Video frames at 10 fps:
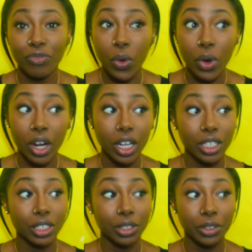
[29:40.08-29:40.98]
for
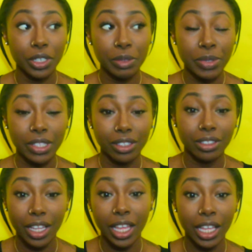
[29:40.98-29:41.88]
Christmas
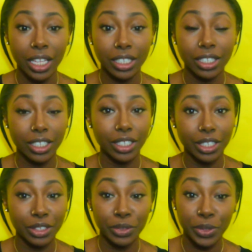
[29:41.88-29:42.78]
and
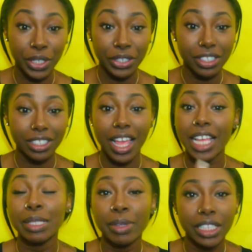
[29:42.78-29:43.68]
New Year's.
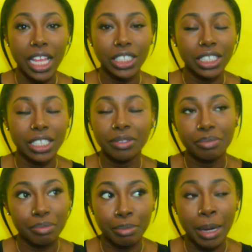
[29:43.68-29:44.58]
I spent that shit
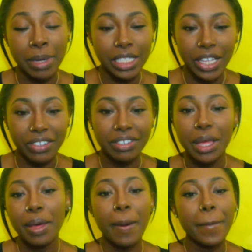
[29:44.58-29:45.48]
by myself
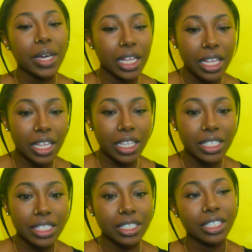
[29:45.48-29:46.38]

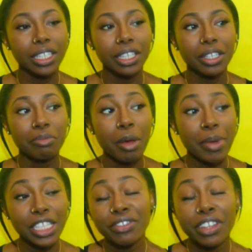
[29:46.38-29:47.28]
because my
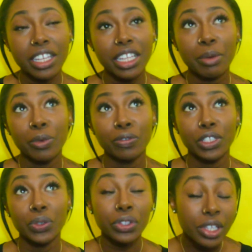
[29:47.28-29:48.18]
best friend had moved
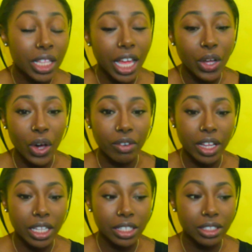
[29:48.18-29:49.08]
to North Carolina
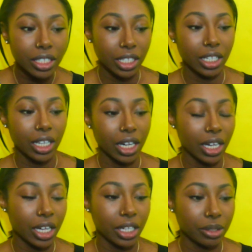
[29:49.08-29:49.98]
already.
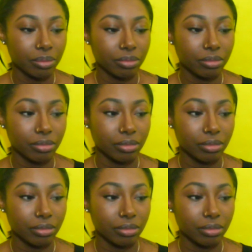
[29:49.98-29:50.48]
And